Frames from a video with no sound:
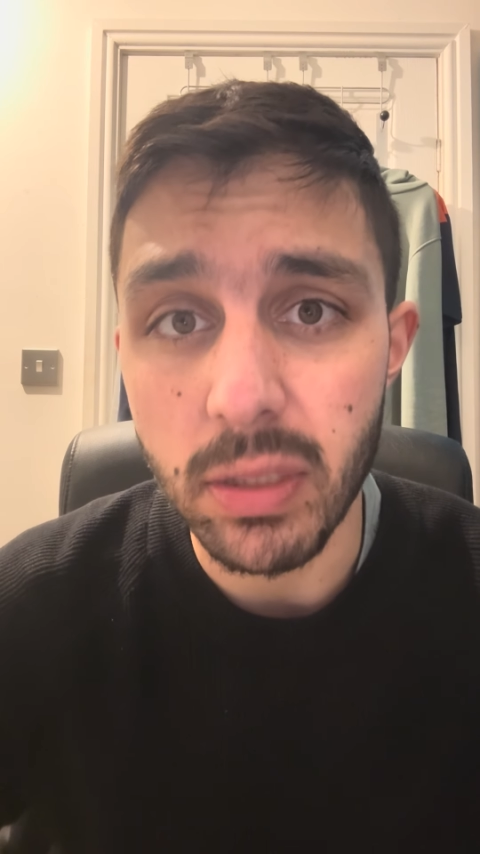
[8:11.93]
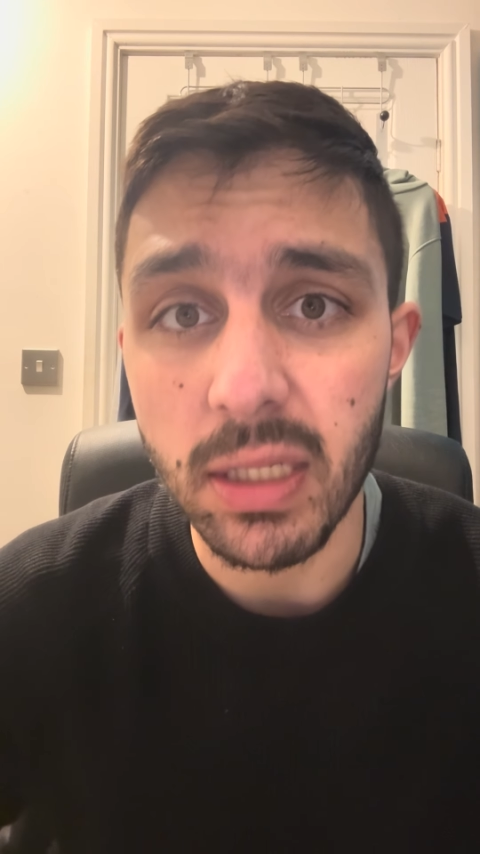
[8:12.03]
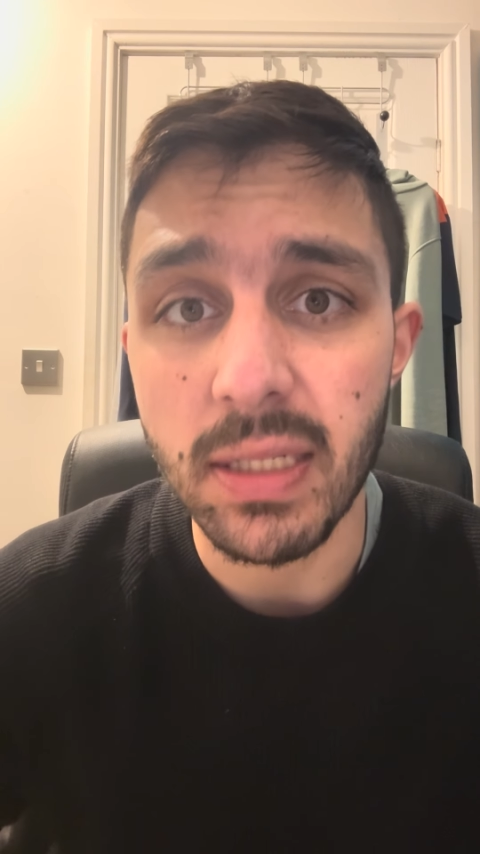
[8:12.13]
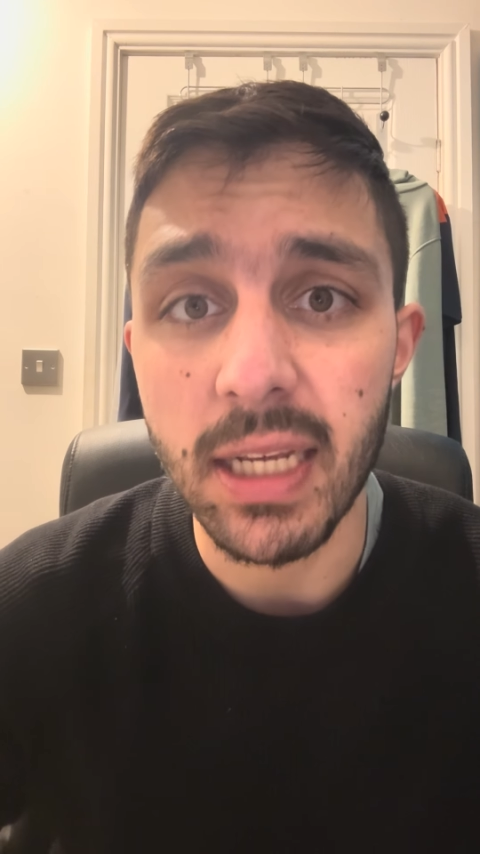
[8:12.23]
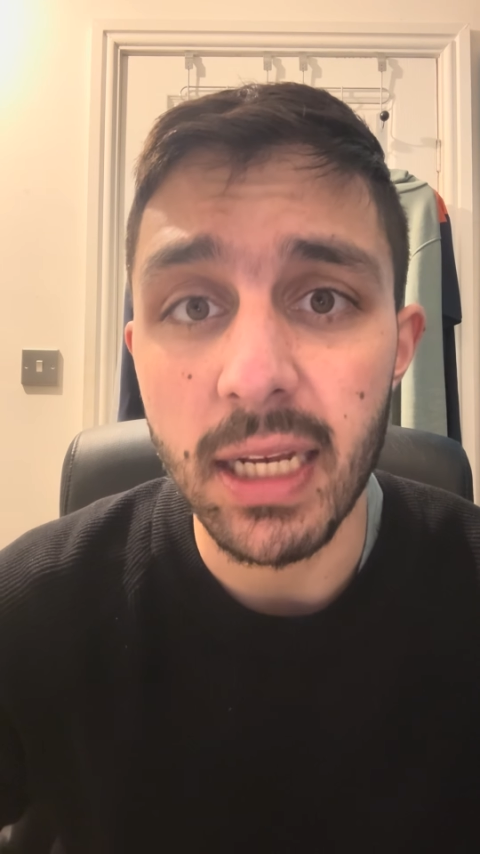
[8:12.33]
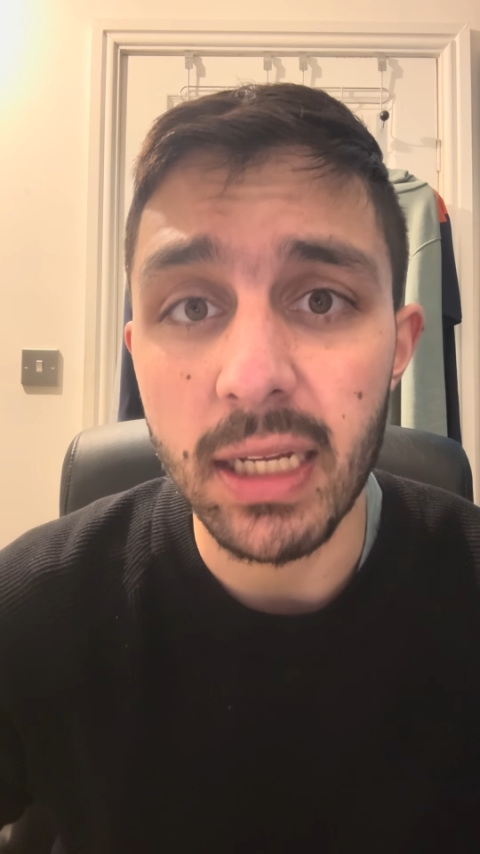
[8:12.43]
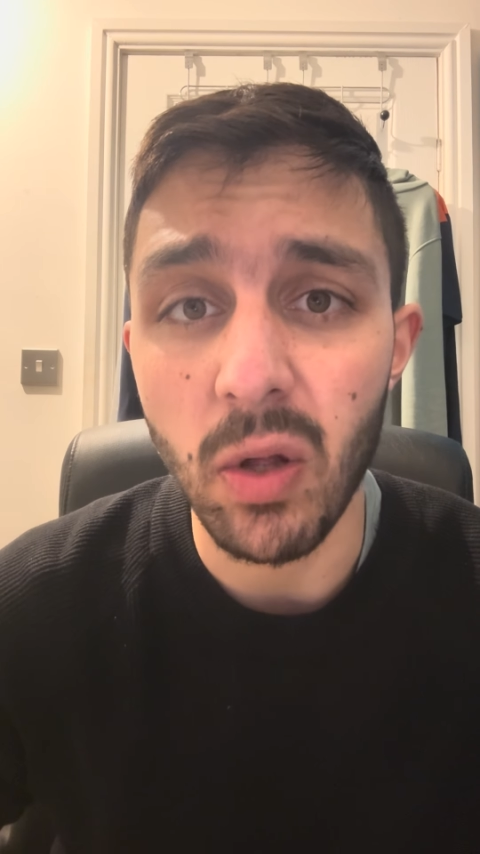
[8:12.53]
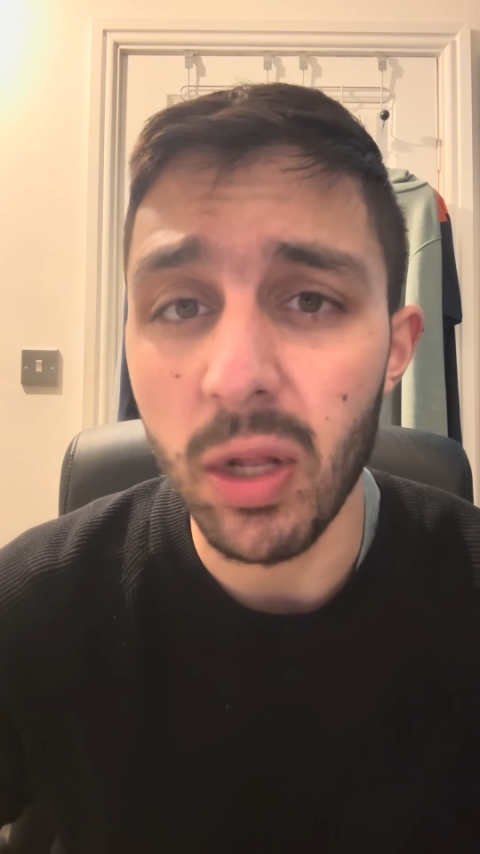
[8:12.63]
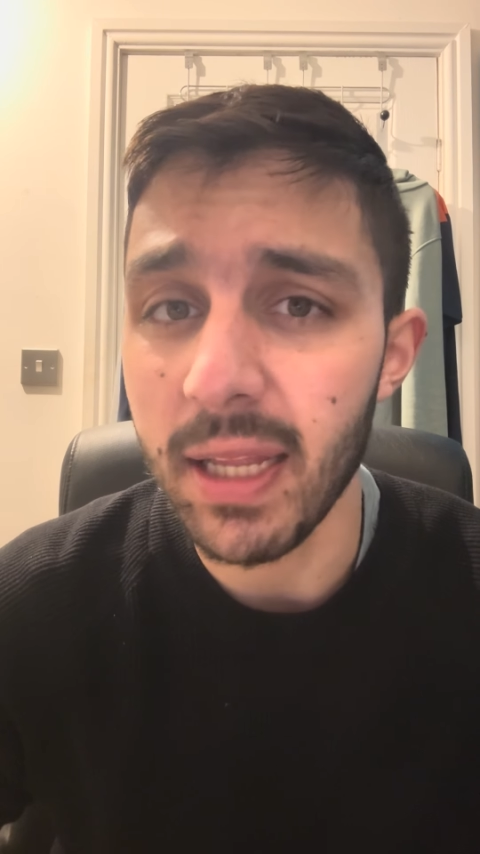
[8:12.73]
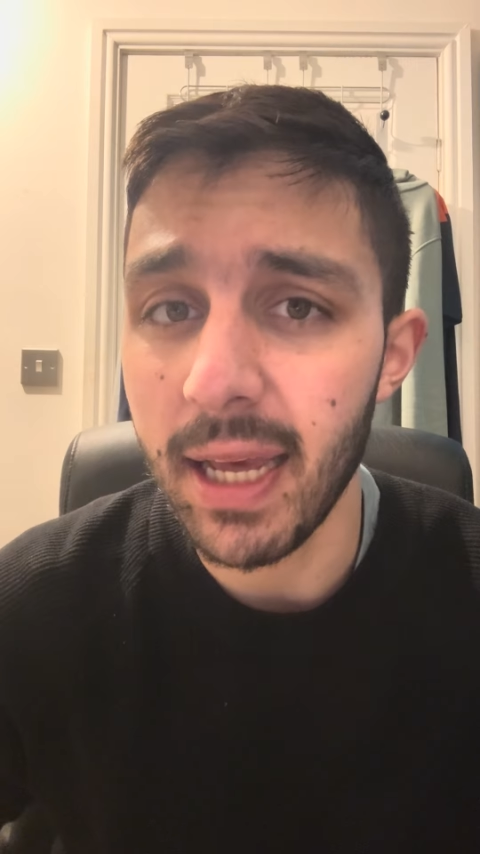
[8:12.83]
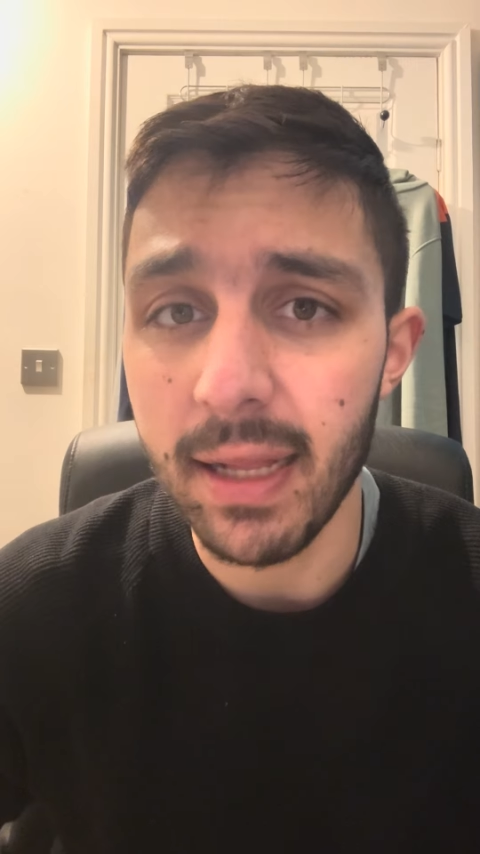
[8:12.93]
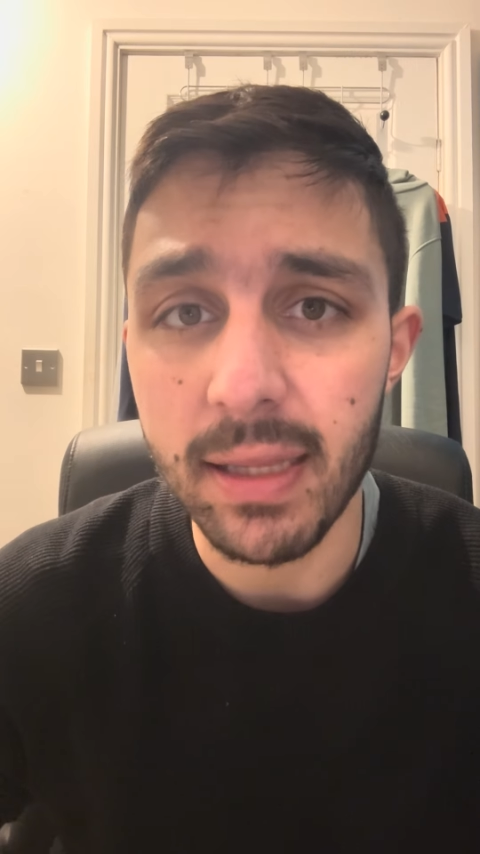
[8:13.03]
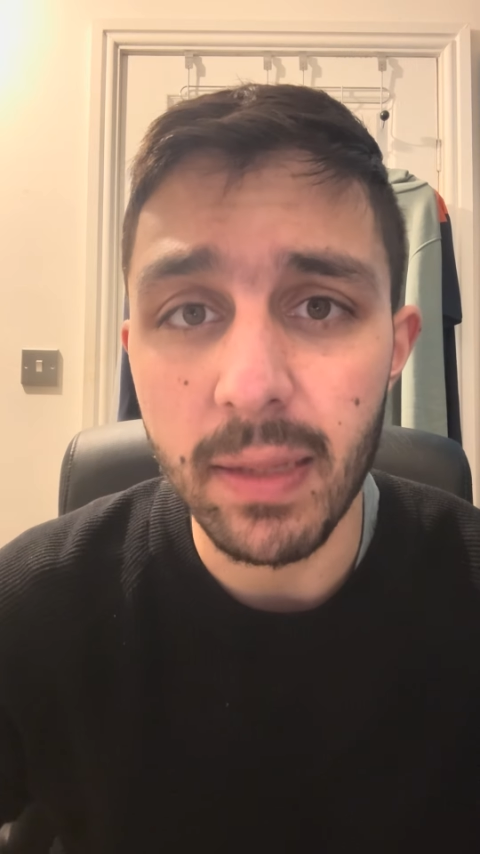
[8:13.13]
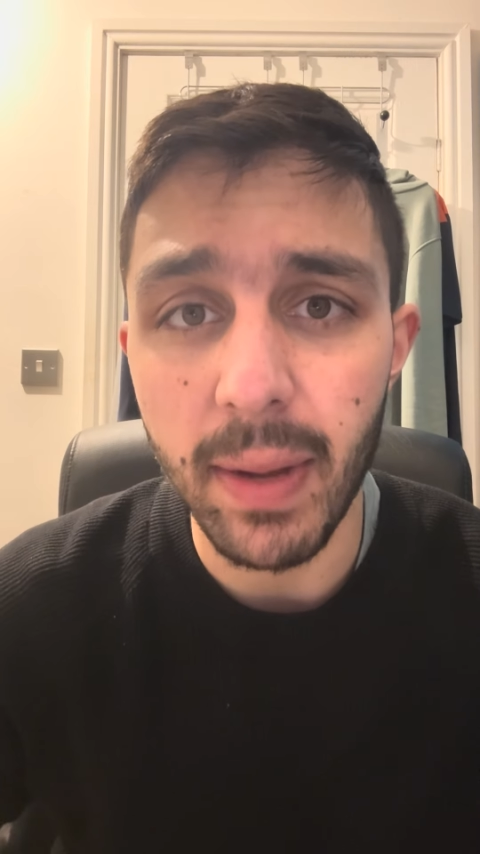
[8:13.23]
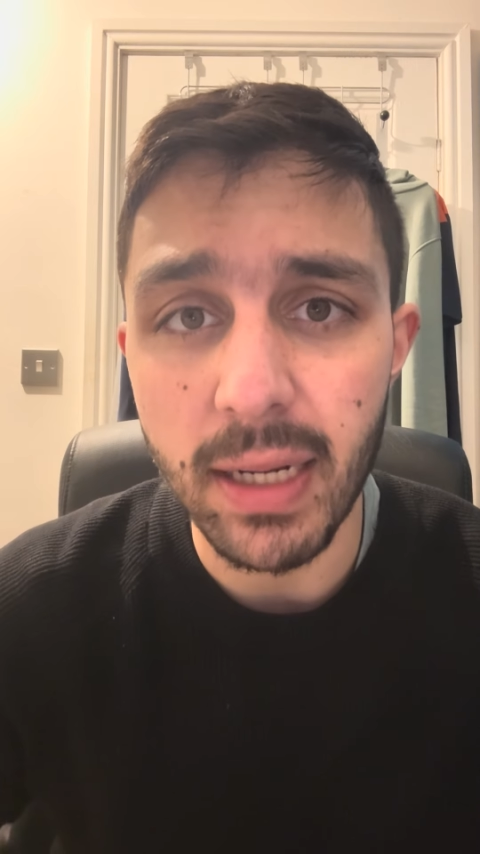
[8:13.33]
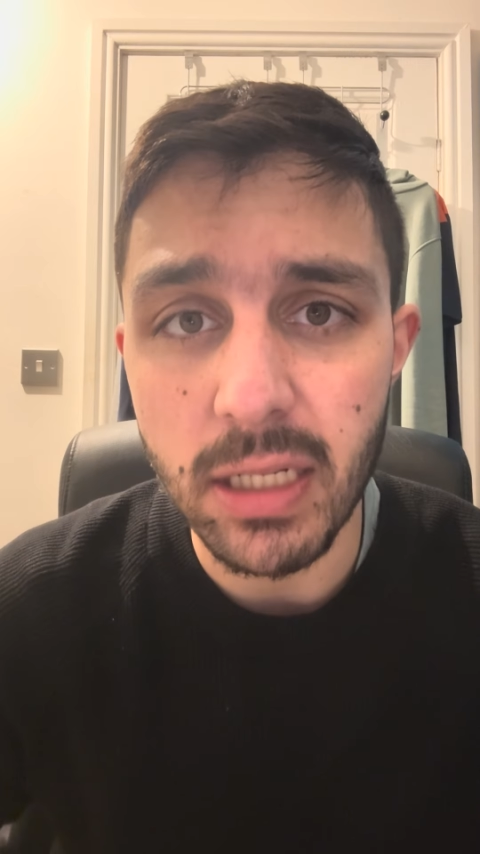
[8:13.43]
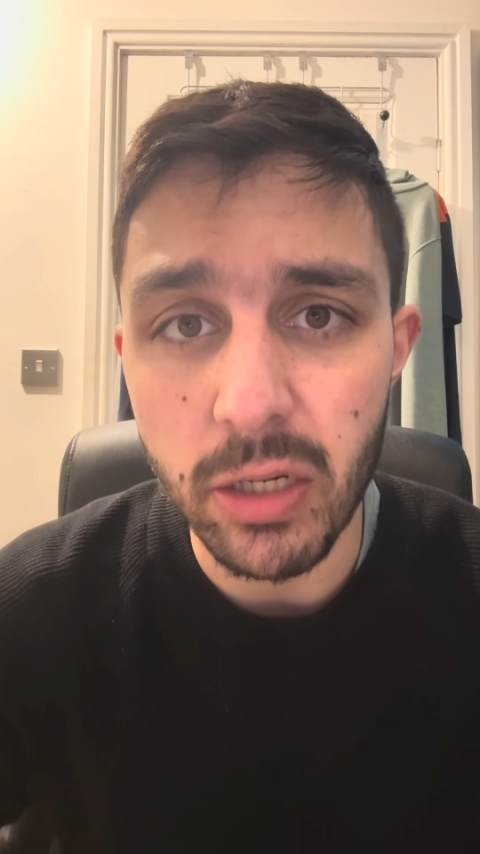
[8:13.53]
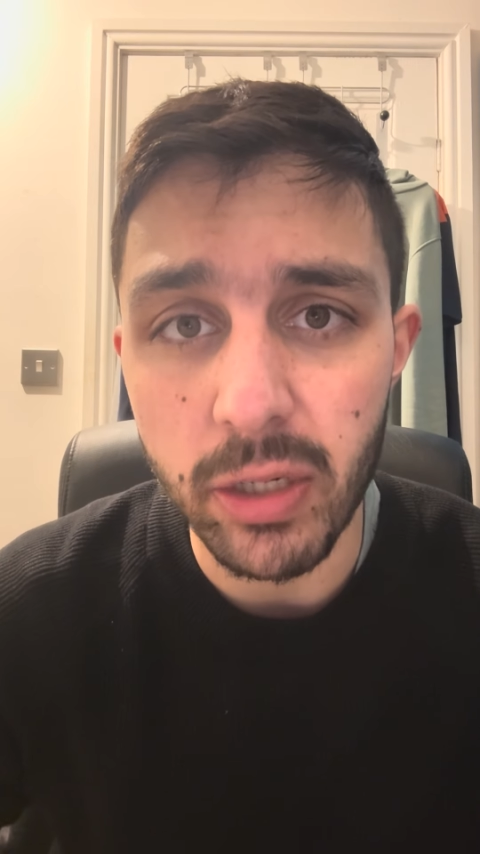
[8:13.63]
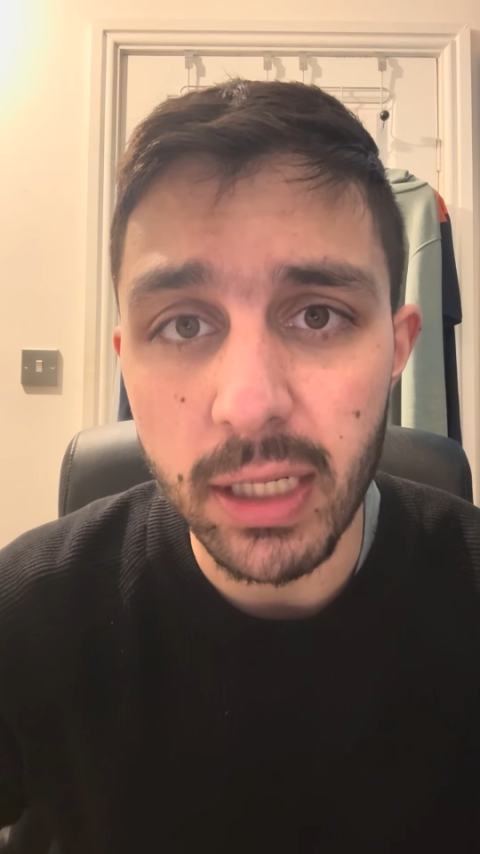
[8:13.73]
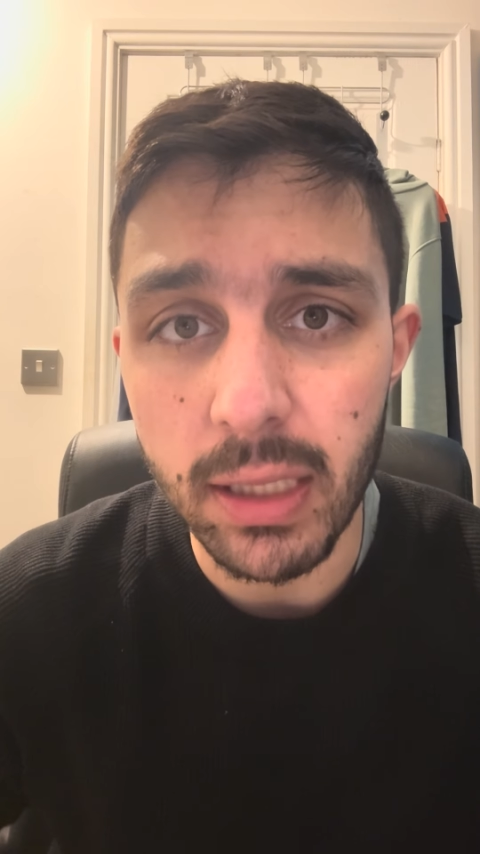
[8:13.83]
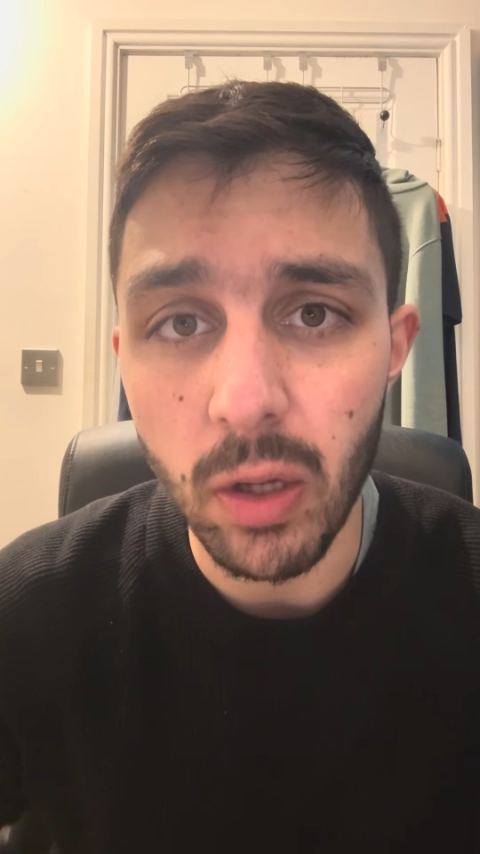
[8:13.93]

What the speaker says: containing all that healthy bacteria,